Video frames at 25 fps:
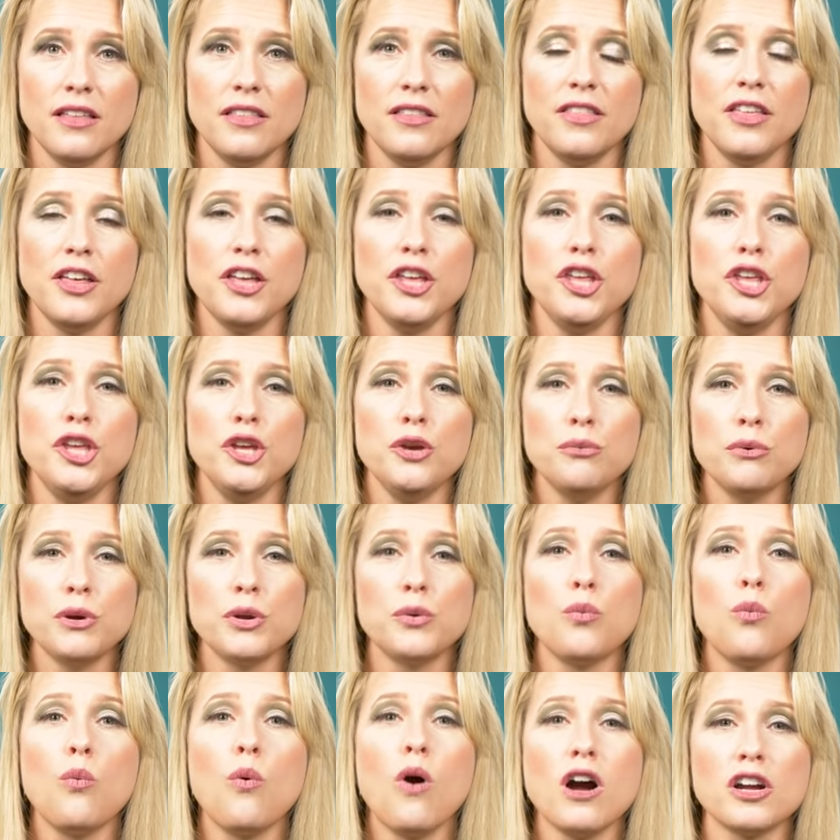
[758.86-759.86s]
that you
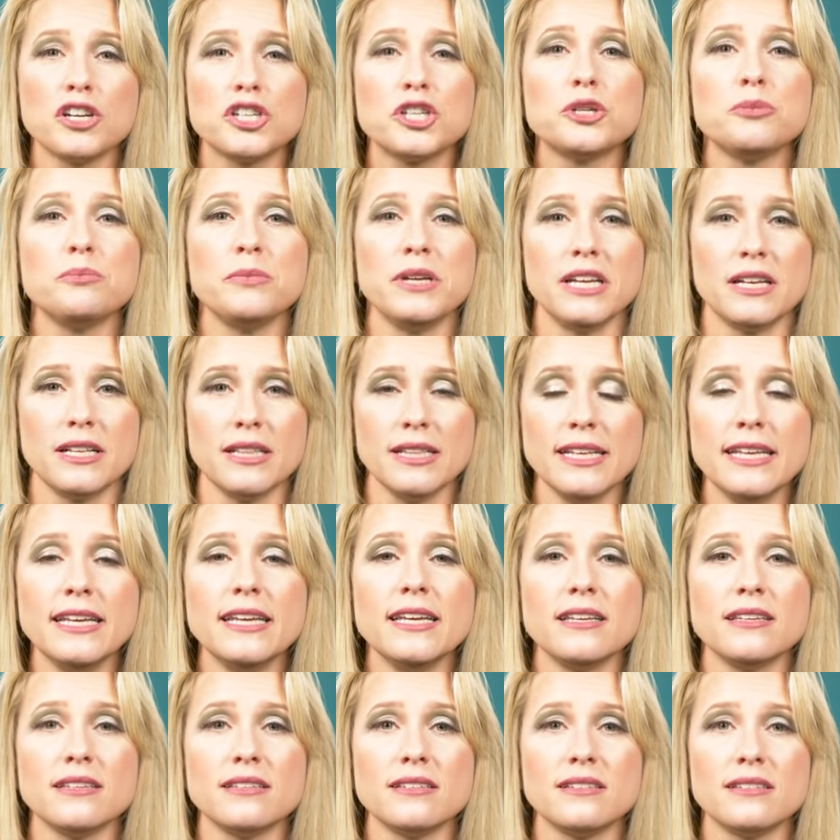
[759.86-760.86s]
would wash me
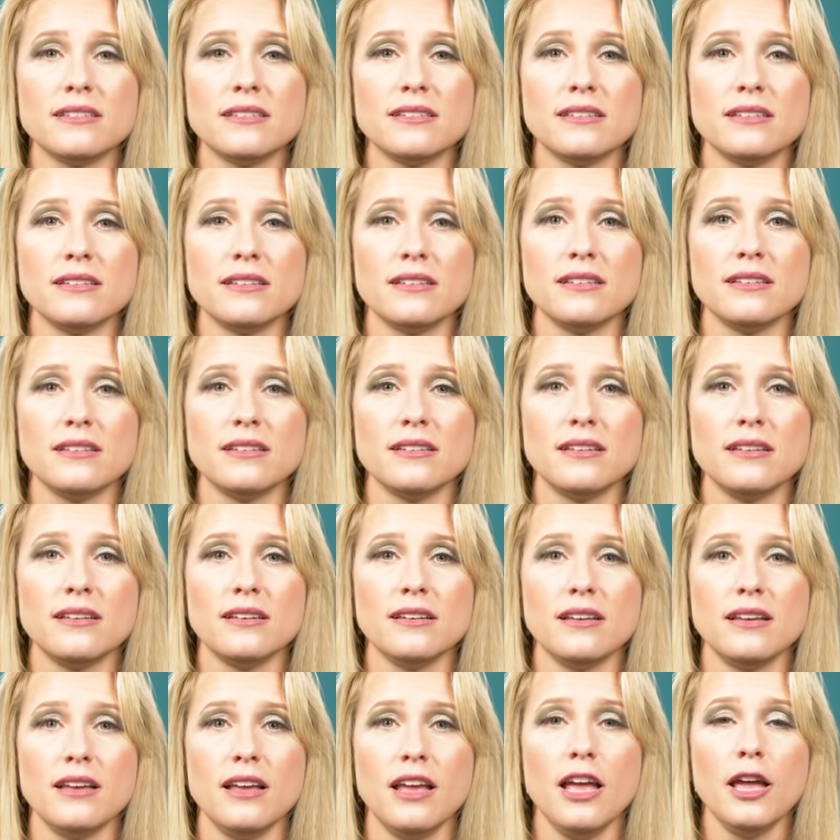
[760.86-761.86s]
clean
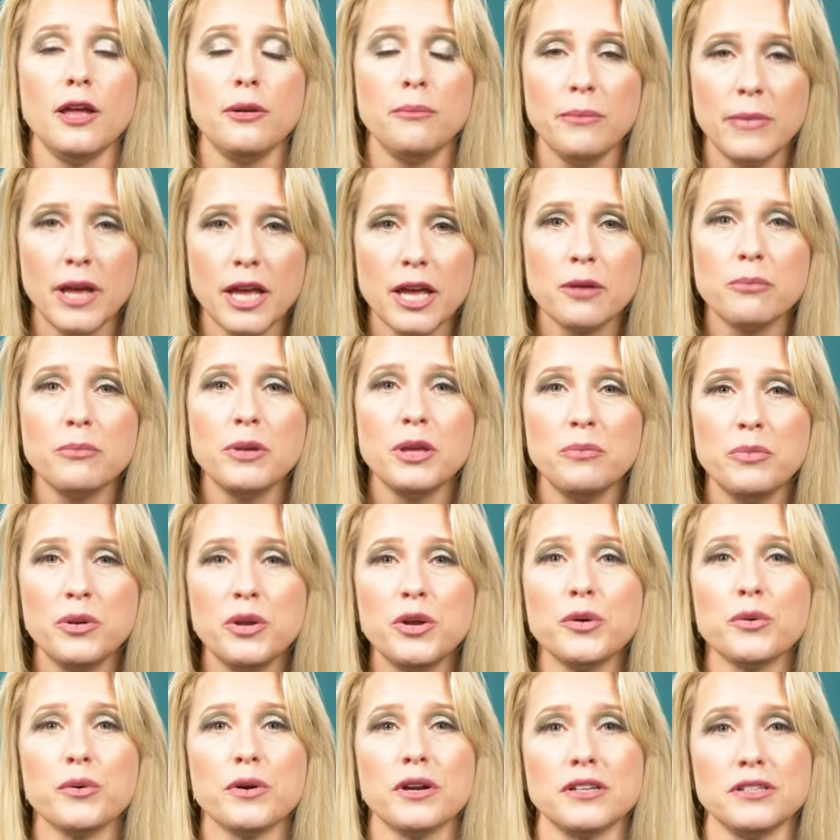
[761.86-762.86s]
and make me
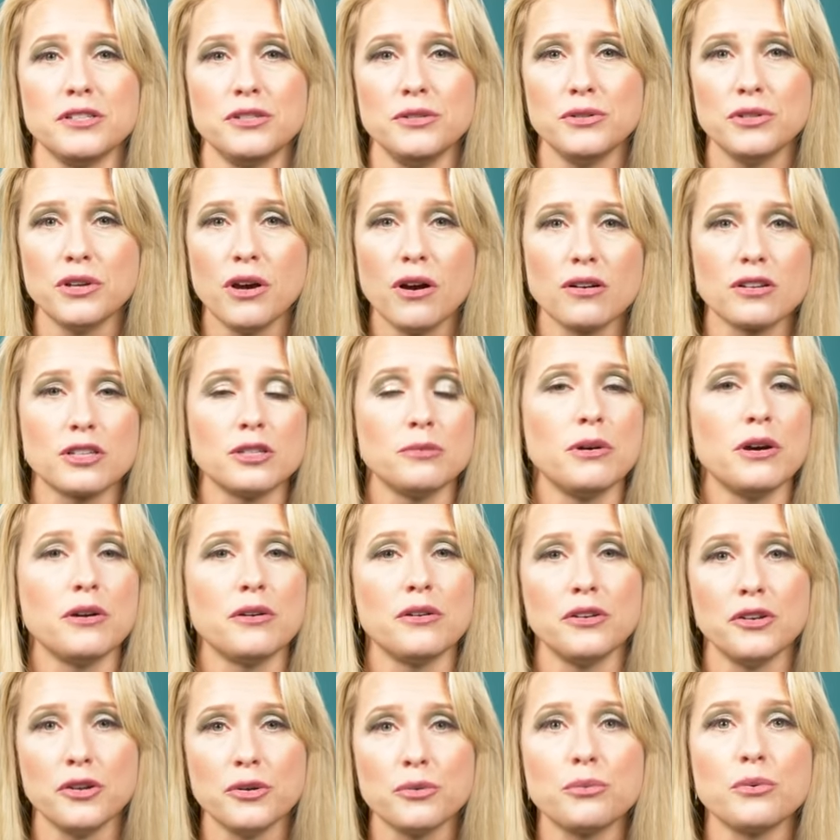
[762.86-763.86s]
pure as you talked
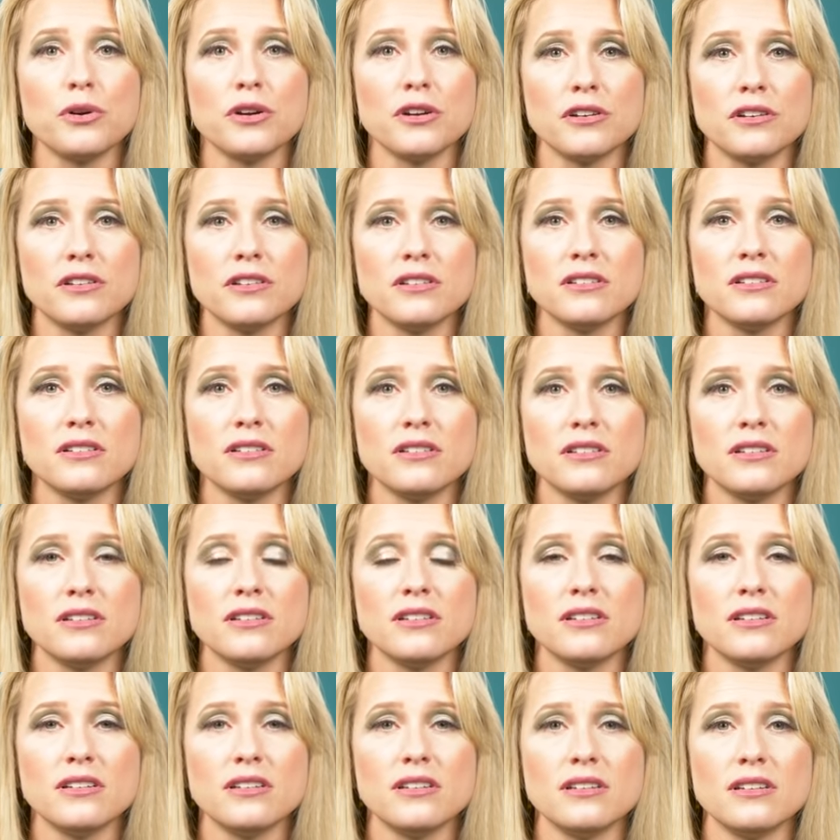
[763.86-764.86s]
about in your word.
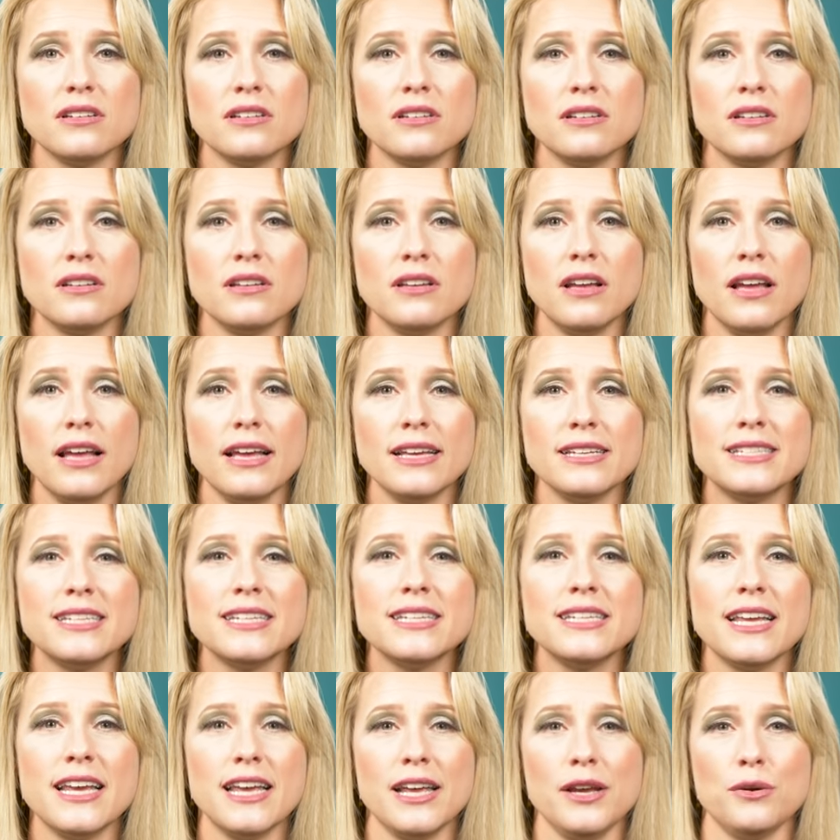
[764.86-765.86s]
And
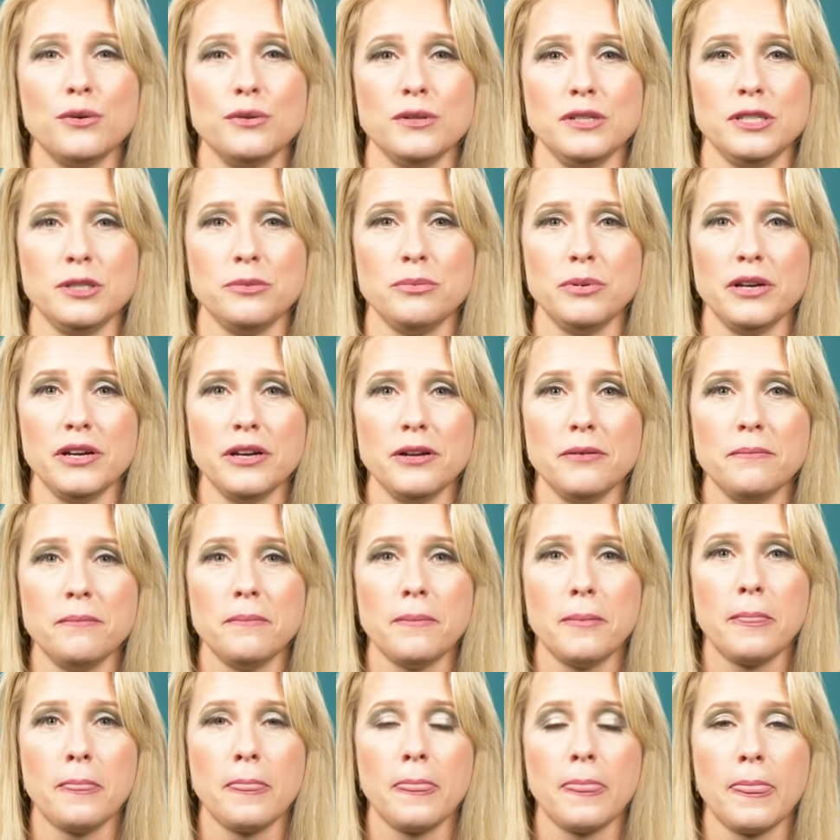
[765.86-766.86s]
today, Holy Spirit,
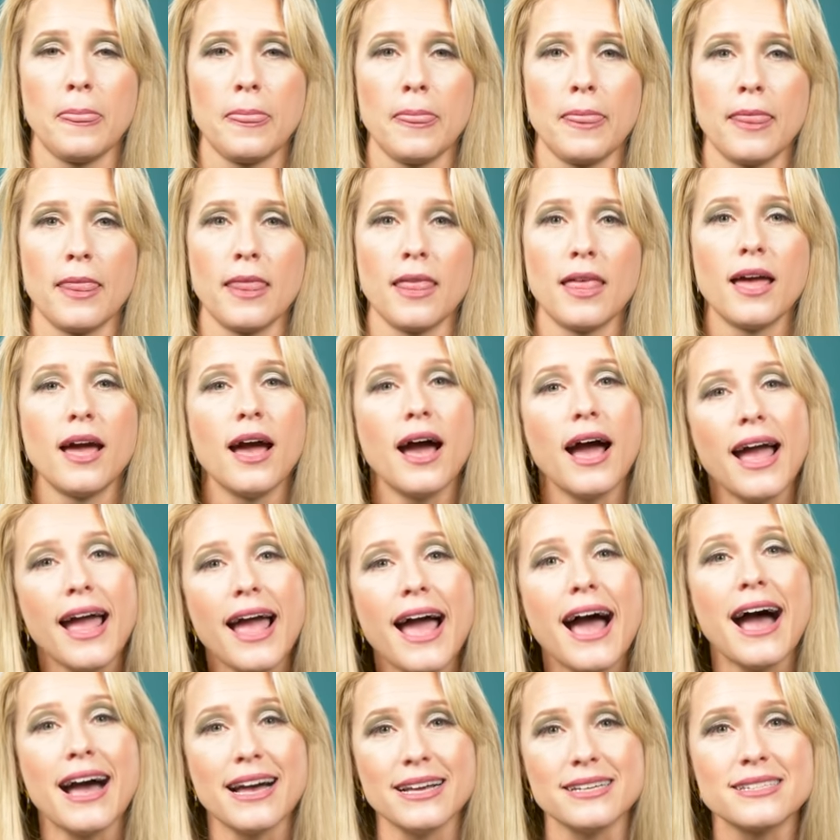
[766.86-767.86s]
I
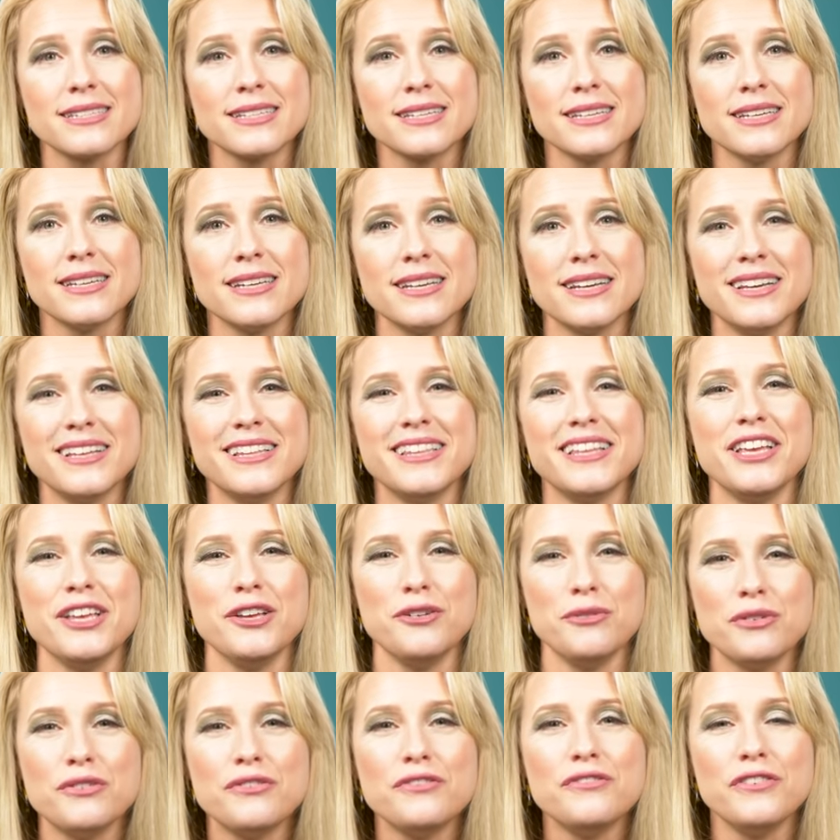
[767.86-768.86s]
ask that
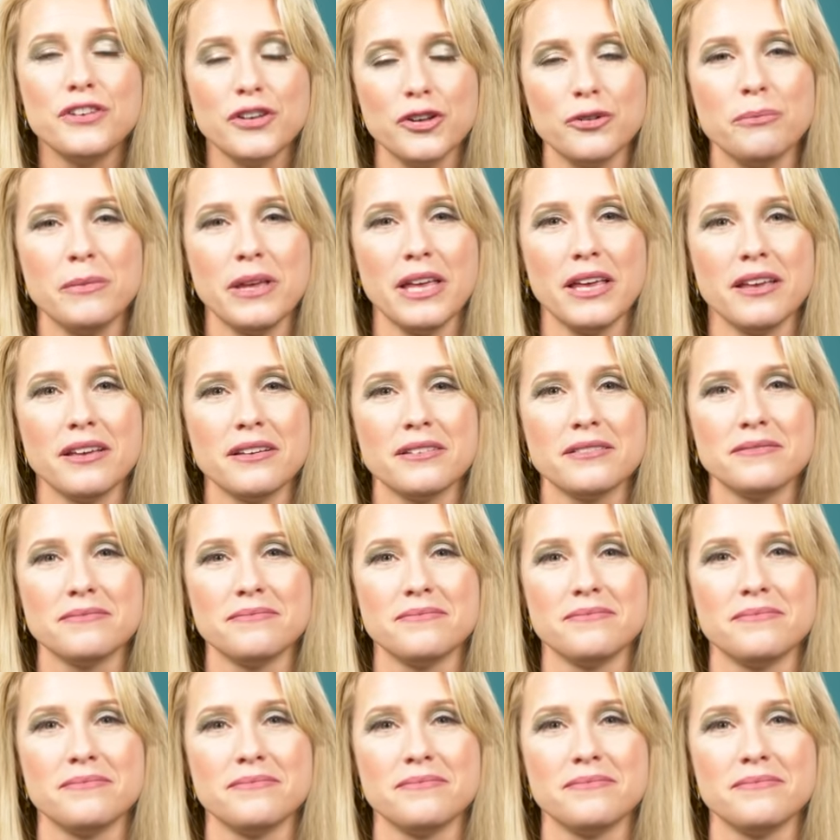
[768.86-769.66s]
you would fill me,